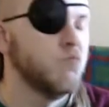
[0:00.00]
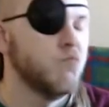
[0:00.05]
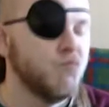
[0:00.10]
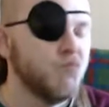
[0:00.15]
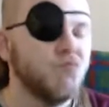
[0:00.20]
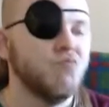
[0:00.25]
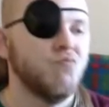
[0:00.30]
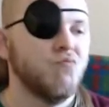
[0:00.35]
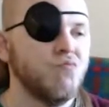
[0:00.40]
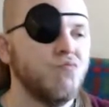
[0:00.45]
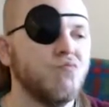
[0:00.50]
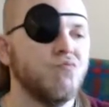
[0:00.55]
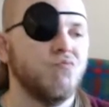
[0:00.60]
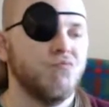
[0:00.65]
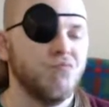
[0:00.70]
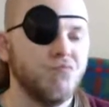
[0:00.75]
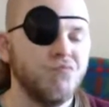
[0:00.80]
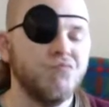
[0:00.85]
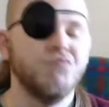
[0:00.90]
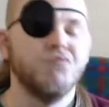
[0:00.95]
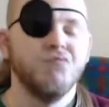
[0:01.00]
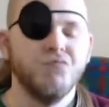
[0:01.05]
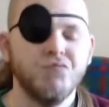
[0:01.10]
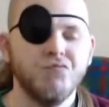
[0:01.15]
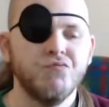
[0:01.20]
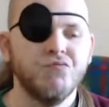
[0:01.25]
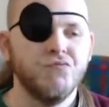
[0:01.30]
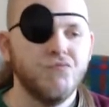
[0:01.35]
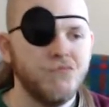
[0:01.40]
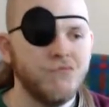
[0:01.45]

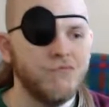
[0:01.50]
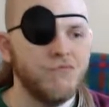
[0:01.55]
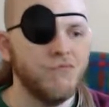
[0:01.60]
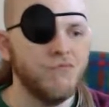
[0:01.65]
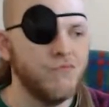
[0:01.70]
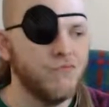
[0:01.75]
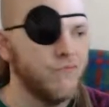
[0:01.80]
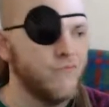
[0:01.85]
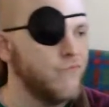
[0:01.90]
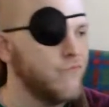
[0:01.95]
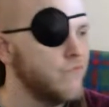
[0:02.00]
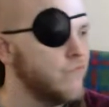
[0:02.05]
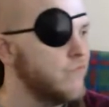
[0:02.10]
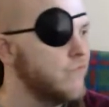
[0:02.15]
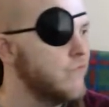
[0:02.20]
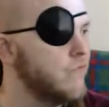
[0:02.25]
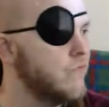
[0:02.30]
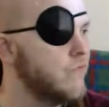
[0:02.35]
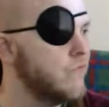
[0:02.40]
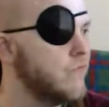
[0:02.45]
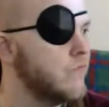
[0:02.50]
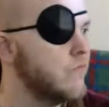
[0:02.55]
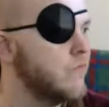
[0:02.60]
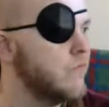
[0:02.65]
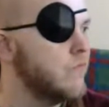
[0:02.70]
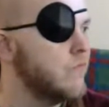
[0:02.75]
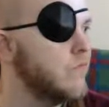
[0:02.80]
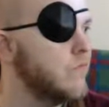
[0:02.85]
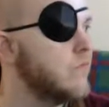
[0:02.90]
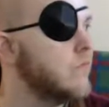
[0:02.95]

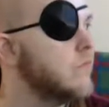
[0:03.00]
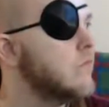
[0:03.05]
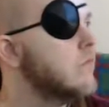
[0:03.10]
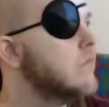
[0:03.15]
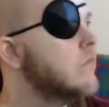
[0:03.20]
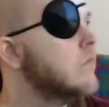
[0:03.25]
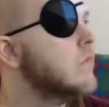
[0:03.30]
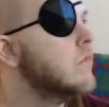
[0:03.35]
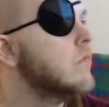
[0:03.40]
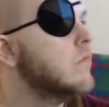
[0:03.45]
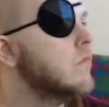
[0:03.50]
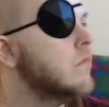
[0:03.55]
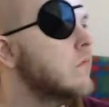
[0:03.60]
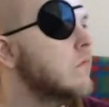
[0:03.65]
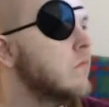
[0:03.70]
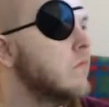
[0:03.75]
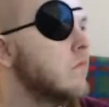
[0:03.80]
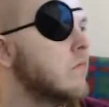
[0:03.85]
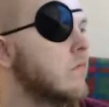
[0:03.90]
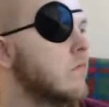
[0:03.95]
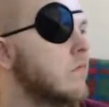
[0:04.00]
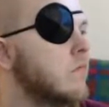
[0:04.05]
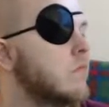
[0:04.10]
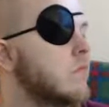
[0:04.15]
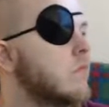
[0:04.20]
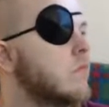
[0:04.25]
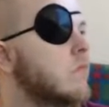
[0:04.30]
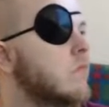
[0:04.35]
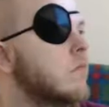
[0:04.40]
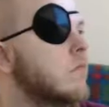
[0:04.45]

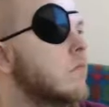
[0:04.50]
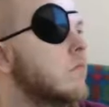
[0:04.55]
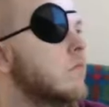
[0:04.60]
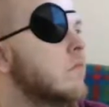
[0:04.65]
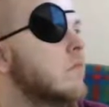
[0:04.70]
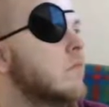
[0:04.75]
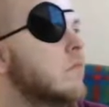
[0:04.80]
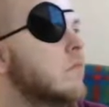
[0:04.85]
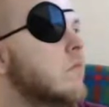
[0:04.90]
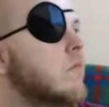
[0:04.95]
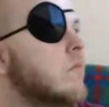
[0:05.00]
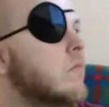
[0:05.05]
(silent)